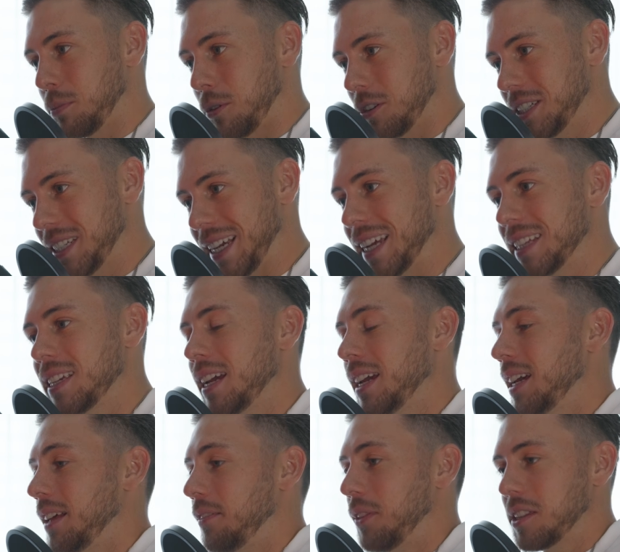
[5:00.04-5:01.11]
support yet,
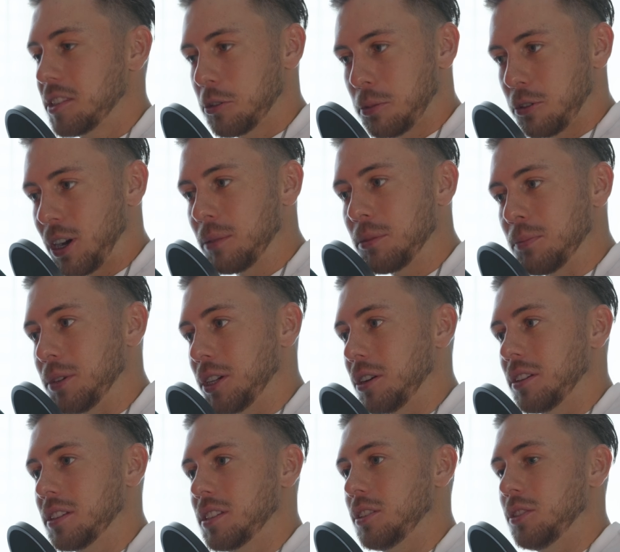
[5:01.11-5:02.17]
that's no problem,
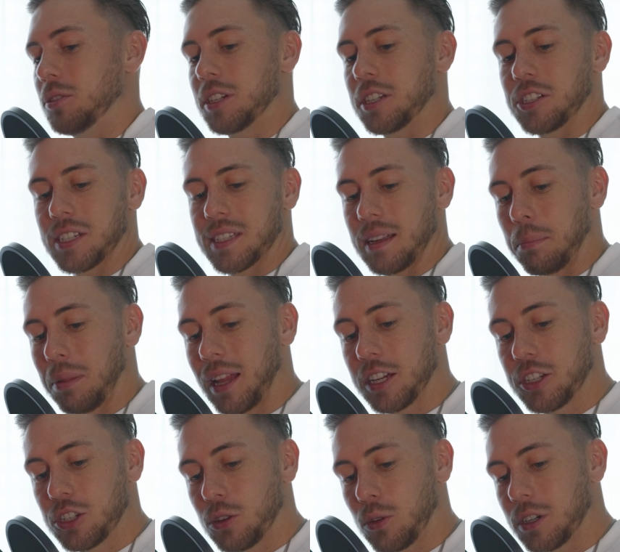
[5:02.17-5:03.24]
because you can just apply
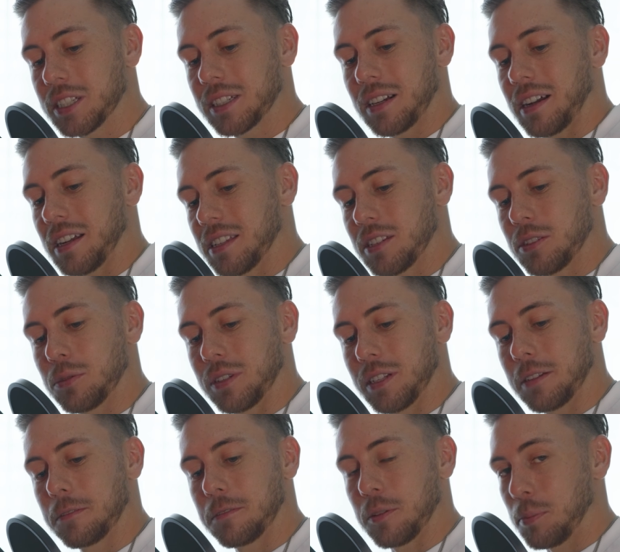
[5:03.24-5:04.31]
shortcuts to the
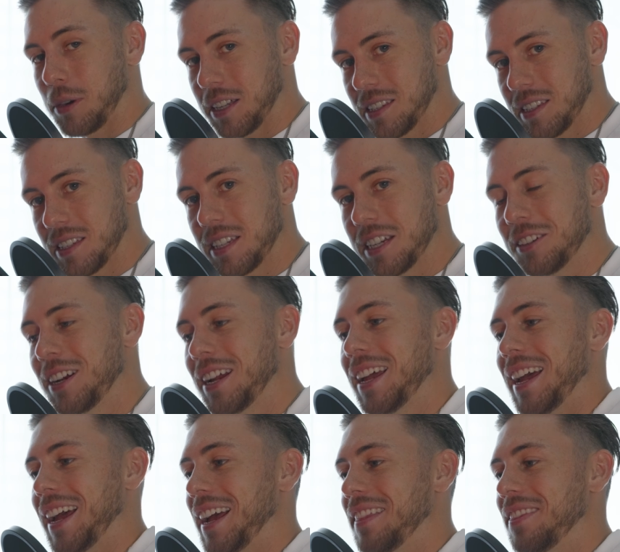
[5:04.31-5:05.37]
different buttons here,
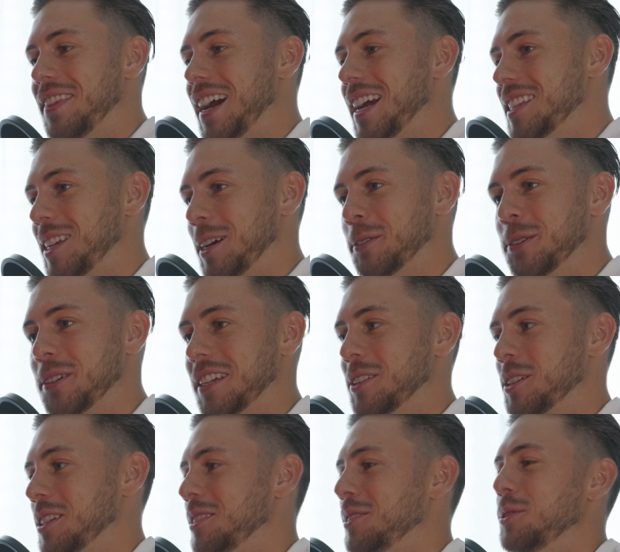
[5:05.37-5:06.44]
and that's how you can
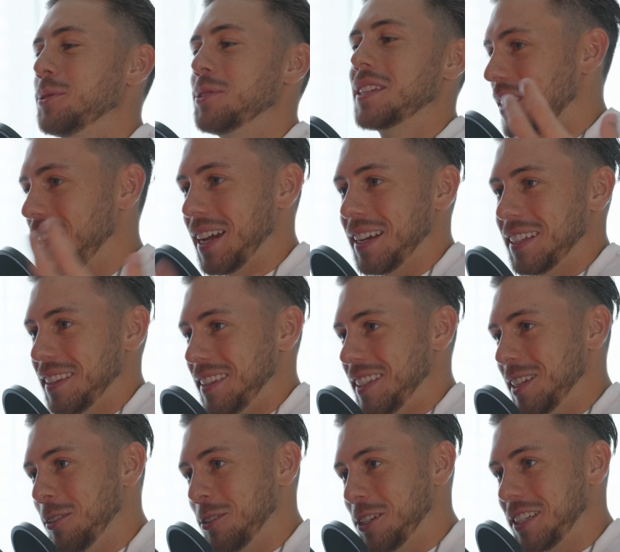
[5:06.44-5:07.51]
just use, the
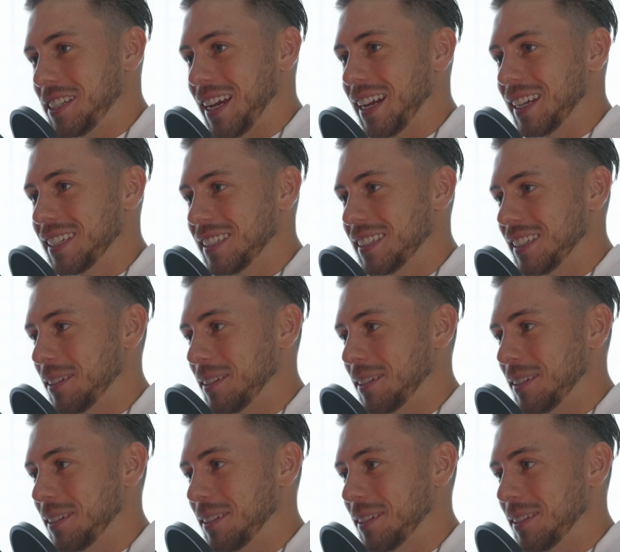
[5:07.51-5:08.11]
Logitech